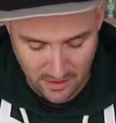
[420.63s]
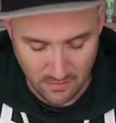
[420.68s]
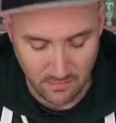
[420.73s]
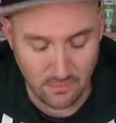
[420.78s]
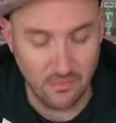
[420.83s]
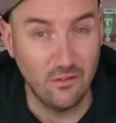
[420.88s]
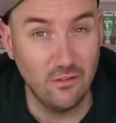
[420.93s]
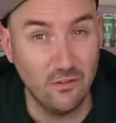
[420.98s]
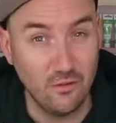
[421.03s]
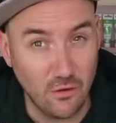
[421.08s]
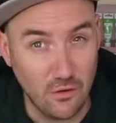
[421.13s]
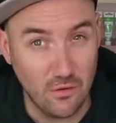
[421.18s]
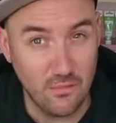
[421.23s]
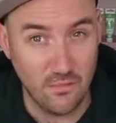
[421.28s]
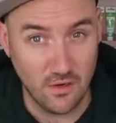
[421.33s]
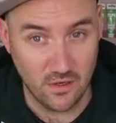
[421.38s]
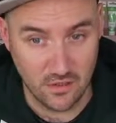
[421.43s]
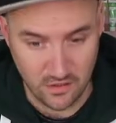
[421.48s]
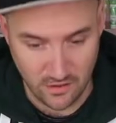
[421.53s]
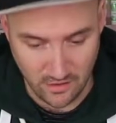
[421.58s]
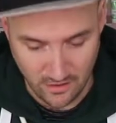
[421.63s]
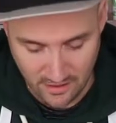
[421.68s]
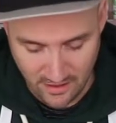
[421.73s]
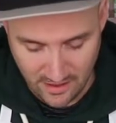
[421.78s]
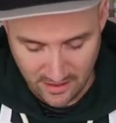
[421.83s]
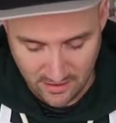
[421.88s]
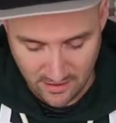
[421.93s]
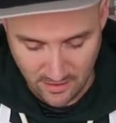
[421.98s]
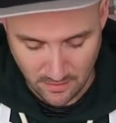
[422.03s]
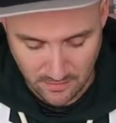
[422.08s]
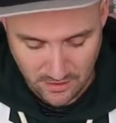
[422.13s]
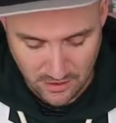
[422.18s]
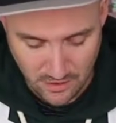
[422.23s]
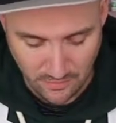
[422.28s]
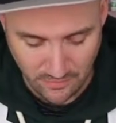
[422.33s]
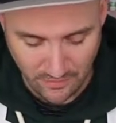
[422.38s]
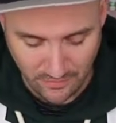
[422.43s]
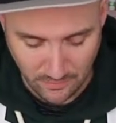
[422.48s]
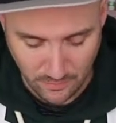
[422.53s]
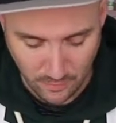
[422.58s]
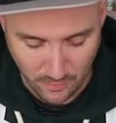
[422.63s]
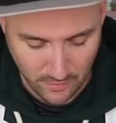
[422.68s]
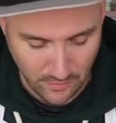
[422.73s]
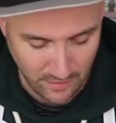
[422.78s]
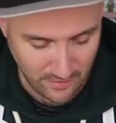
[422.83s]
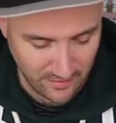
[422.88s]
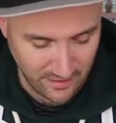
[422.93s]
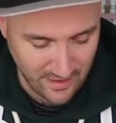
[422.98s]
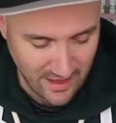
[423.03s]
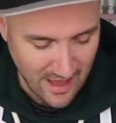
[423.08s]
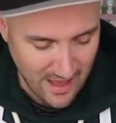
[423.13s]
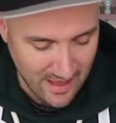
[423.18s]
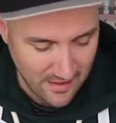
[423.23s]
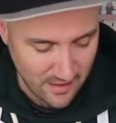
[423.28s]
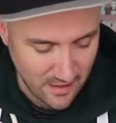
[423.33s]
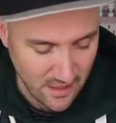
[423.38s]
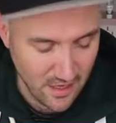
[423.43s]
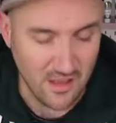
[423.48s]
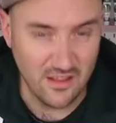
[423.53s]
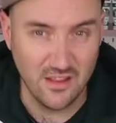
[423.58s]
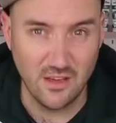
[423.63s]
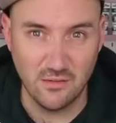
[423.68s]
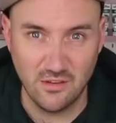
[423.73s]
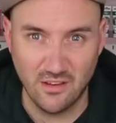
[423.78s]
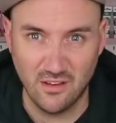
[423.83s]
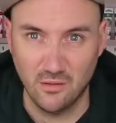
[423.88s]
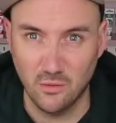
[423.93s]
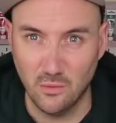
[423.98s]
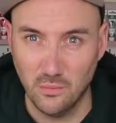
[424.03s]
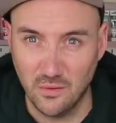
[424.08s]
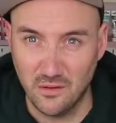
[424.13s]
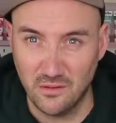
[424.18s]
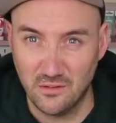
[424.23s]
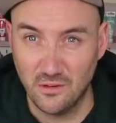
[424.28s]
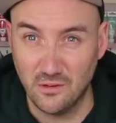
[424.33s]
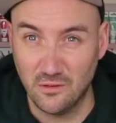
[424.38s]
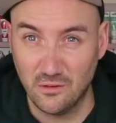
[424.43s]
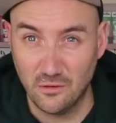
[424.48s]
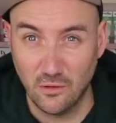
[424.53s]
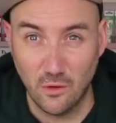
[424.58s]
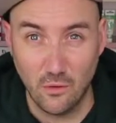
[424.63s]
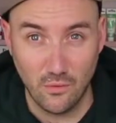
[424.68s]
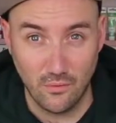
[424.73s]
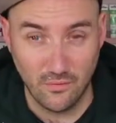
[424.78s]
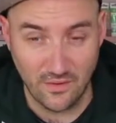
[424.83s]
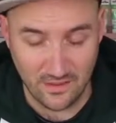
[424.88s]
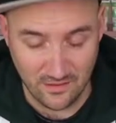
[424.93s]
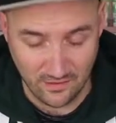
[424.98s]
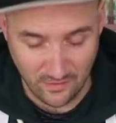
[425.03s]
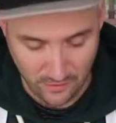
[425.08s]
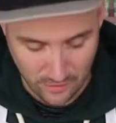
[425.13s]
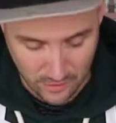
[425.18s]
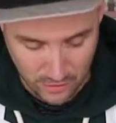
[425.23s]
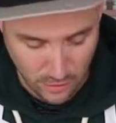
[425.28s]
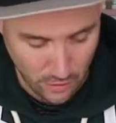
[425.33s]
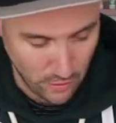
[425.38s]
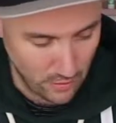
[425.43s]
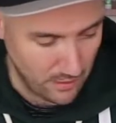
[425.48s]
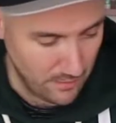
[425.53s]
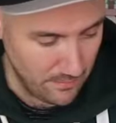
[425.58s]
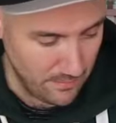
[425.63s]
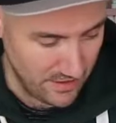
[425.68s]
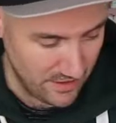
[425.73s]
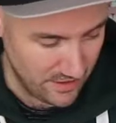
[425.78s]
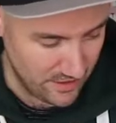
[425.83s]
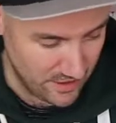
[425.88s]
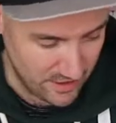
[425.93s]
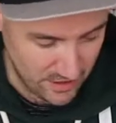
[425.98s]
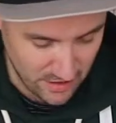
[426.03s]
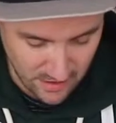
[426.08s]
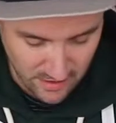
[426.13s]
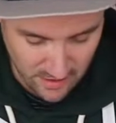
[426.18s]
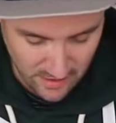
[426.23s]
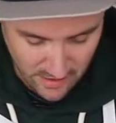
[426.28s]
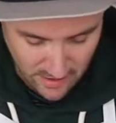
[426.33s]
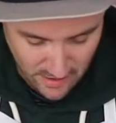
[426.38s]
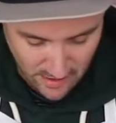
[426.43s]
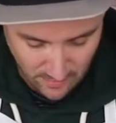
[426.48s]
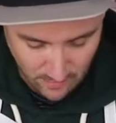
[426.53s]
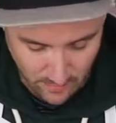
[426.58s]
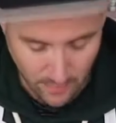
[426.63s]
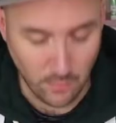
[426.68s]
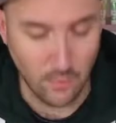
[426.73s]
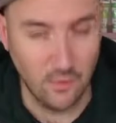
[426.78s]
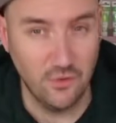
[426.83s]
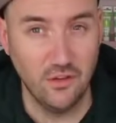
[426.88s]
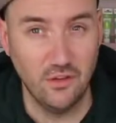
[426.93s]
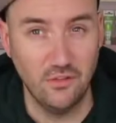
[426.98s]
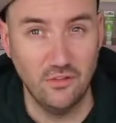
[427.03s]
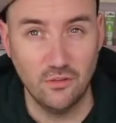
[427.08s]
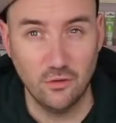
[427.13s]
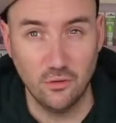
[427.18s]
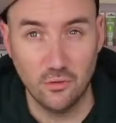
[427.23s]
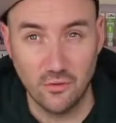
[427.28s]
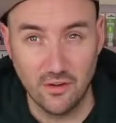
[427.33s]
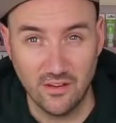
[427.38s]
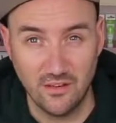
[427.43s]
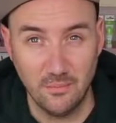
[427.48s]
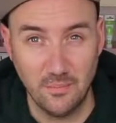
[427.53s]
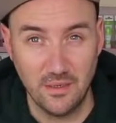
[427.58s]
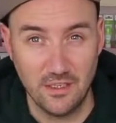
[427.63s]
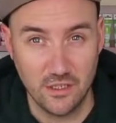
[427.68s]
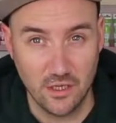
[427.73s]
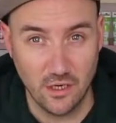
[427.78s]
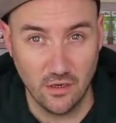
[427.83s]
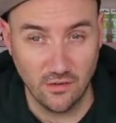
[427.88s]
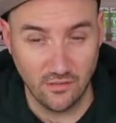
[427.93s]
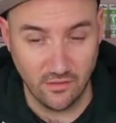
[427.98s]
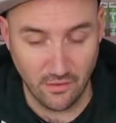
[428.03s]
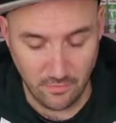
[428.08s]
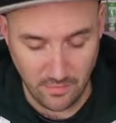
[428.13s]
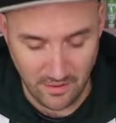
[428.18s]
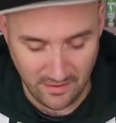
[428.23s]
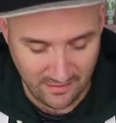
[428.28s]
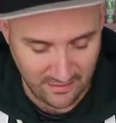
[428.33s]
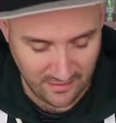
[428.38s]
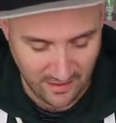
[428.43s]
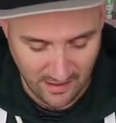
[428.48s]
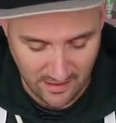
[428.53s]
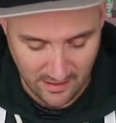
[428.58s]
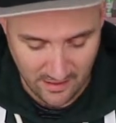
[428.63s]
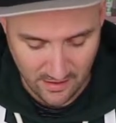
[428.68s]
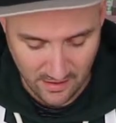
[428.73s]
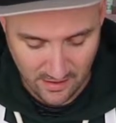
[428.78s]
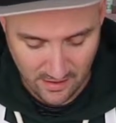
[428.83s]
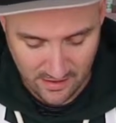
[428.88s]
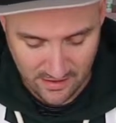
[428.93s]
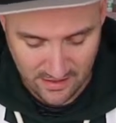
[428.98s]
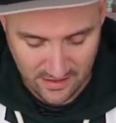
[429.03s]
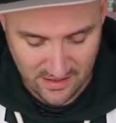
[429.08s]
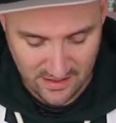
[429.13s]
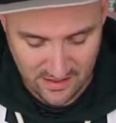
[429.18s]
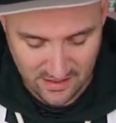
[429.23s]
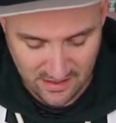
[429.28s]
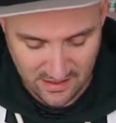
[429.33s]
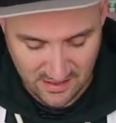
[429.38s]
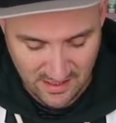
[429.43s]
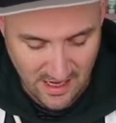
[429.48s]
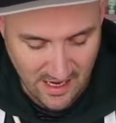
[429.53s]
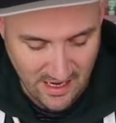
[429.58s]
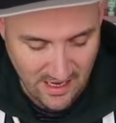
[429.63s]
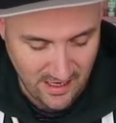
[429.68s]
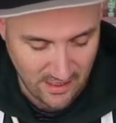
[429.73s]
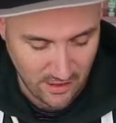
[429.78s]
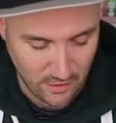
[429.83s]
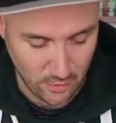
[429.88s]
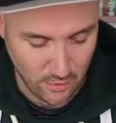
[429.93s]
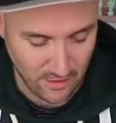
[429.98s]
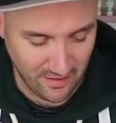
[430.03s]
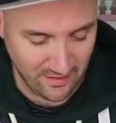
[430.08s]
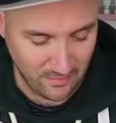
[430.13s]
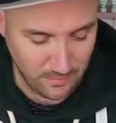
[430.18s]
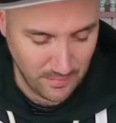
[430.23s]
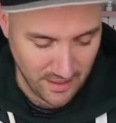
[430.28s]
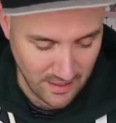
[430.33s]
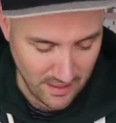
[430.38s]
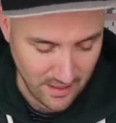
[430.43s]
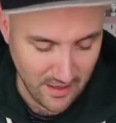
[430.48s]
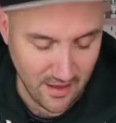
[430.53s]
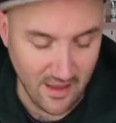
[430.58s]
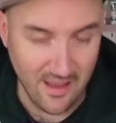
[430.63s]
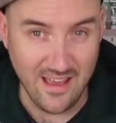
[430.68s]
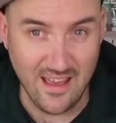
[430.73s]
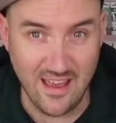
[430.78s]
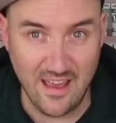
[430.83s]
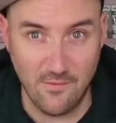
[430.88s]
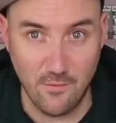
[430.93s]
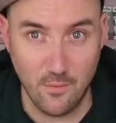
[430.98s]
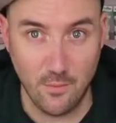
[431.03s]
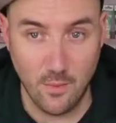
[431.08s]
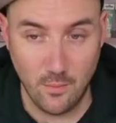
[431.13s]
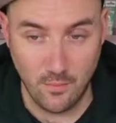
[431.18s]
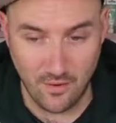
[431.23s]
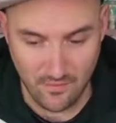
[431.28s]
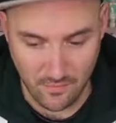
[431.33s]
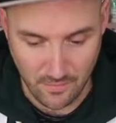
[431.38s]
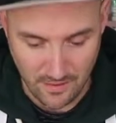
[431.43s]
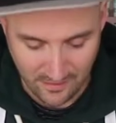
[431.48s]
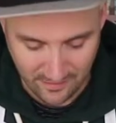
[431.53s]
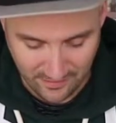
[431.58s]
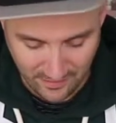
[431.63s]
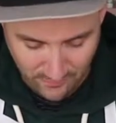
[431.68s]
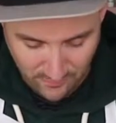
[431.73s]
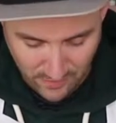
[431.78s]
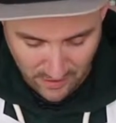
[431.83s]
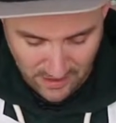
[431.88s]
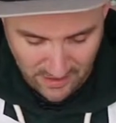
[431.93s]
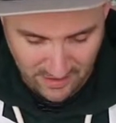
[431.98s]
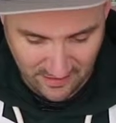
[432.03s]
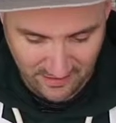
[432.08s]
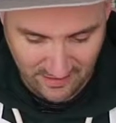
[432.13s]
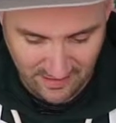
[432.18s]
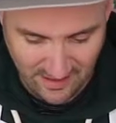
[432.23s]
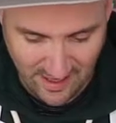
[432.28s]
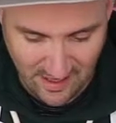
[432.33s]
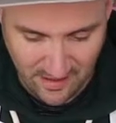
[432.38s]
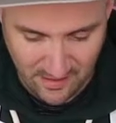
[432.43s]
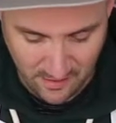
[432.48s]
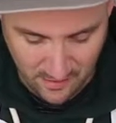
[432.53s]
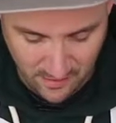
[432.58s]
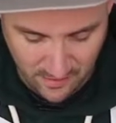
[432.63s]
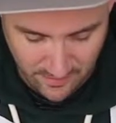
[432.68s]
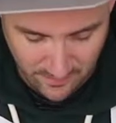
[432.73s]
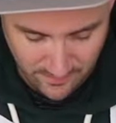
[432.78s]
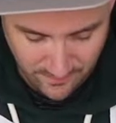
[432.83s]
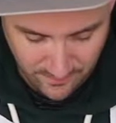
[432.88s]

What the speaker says: them so much that they end up too small, because again, they'll just almost dissolve into the chocolate mixture, and we want those crispy chunks of biscuit to stay crispy even when we've mixed everything together.